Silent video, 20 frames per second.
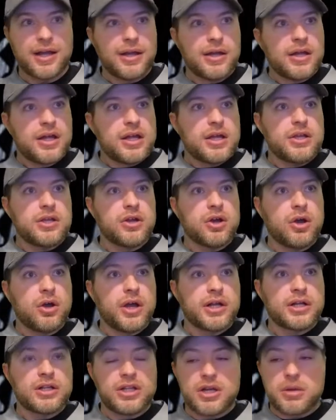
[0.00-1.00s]
and
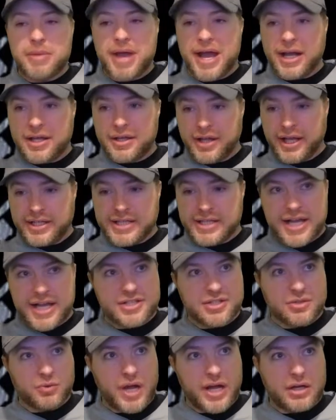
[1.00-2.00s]
Khalil Mack like ties
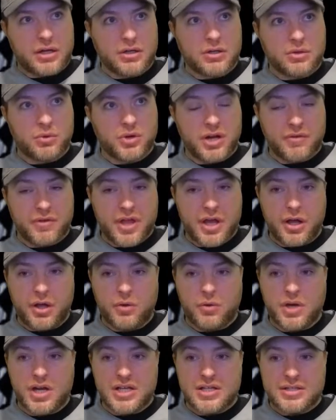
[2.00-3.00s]
the record or whatever the hell it
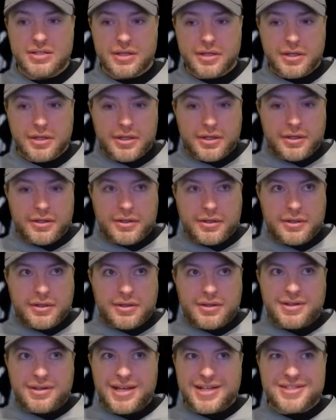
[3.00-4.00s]
was,
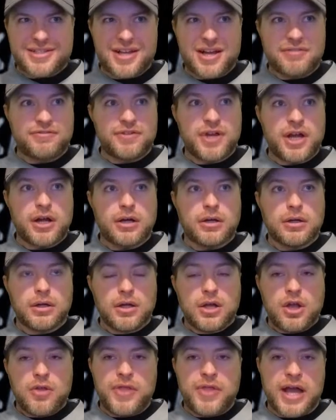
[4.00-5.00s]
that's not fair.
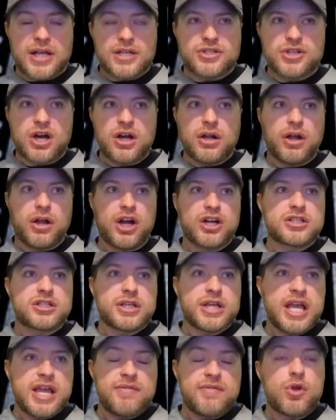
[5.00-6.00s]
That is honestly,
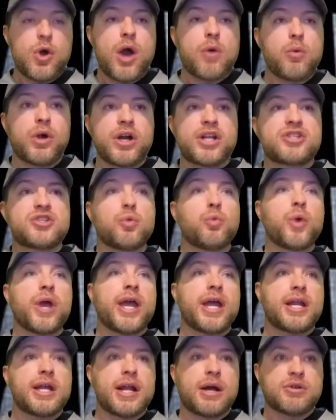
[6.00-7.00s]
even though I wanted to win
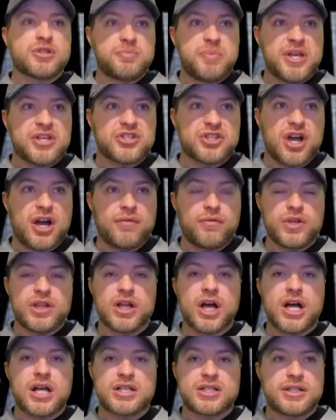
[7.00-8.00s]
and I was pissed off we
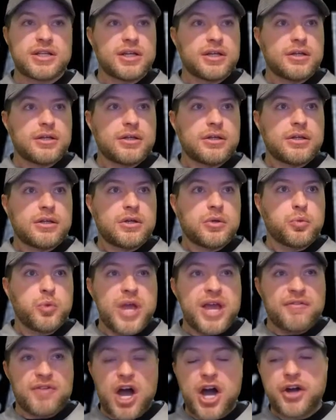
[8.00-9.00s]
lost, we
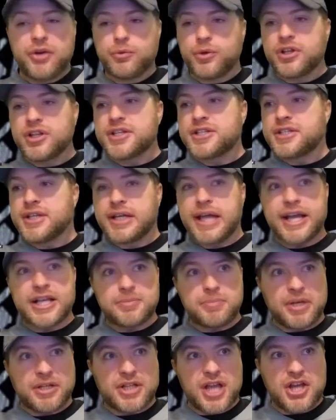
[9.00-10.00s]
have unrealistic
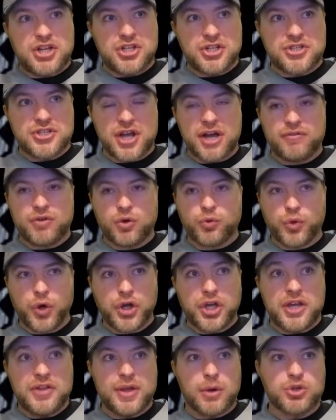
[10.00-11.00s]
expectations of a
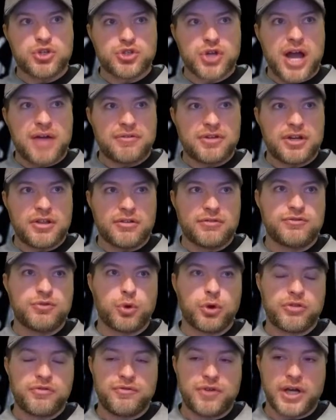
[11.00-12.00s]
rookie that was drafted in the
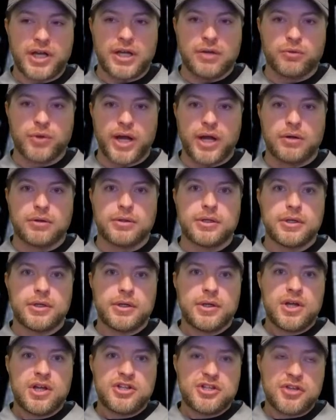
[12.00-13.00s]
4th fucking round
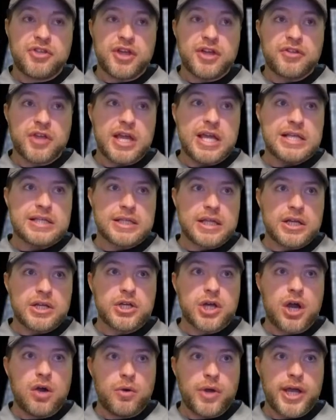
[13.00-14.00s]
to think that he's going to
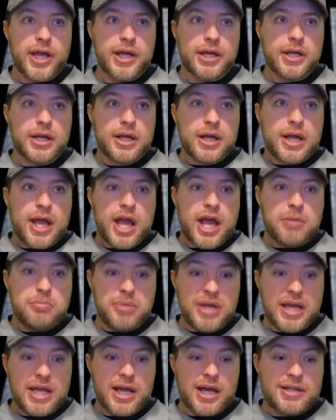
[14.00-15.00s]
go in and
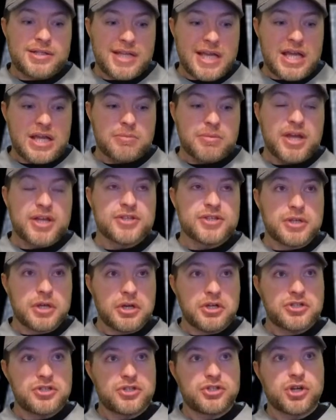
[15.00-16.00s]
beat a team as good
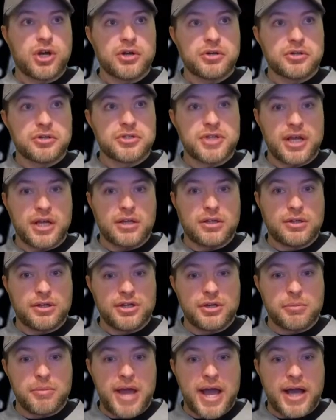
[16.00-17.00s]
as the Chargers and Khalil
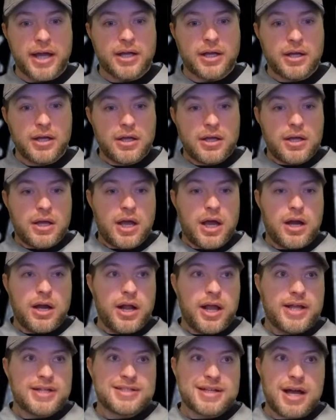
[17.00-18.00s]
Mack.
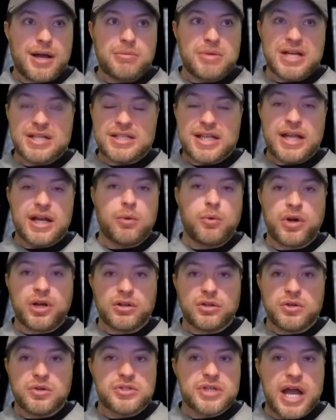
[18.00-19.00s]
And I'm not saying I want to
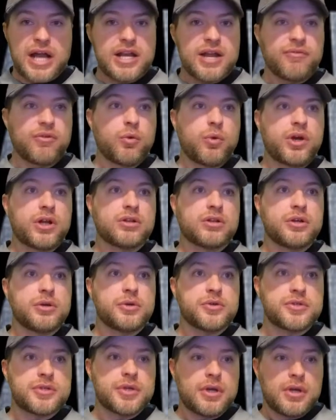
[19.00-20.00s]
lose. I never want to
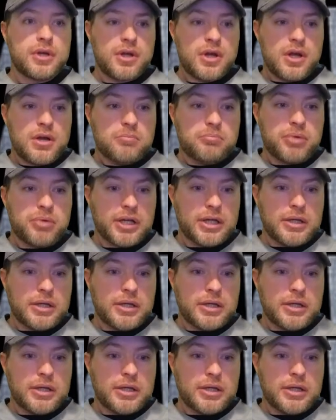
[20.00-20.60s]
lose. But,